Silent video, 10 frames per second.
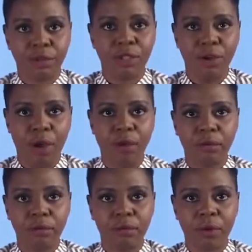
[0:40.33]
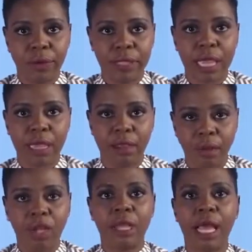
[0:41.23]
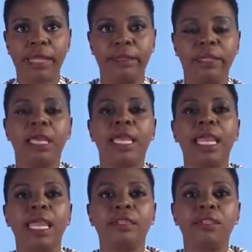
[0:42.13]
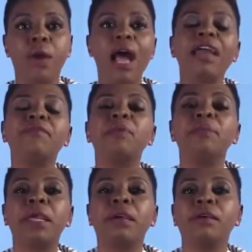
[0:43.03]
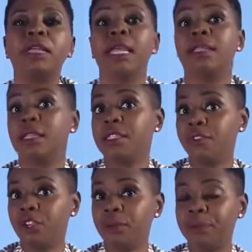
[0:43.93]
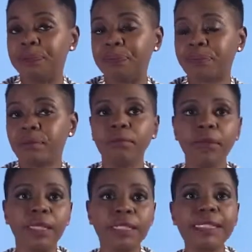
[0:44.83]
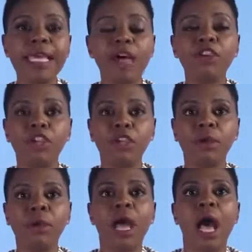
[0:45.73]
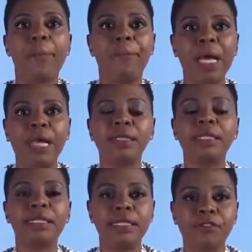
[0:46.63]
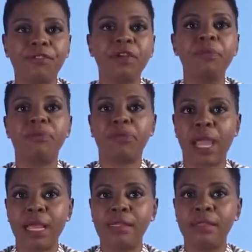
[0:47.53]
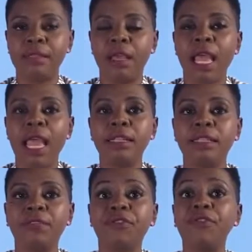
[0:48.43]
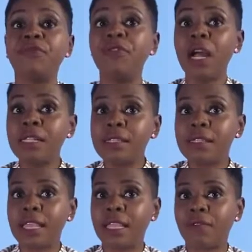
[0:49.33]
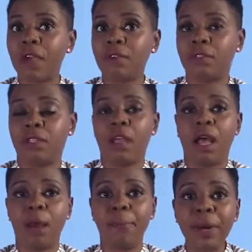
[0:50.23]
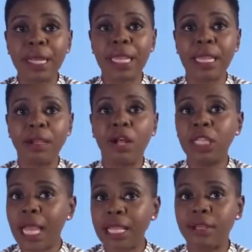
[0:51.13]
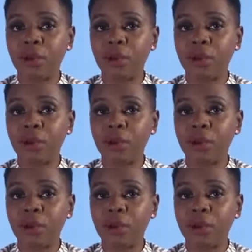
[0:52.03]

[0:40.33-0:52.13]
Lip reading: You know what we say, come online. And so I've prepared a list for you to tell you about the different brands and the different funds that give out money online.